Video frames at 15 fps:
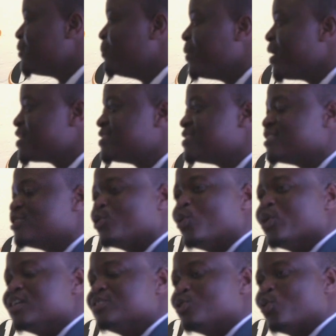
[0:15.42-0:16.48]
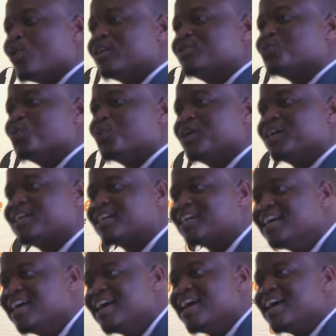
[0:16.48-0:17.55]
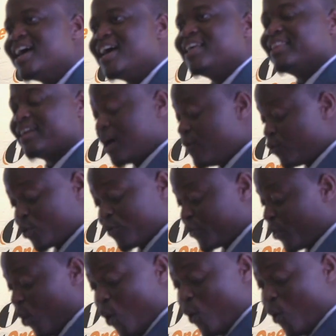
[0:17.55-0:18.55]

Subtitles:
in the bus as you're going to work, in the comfort of your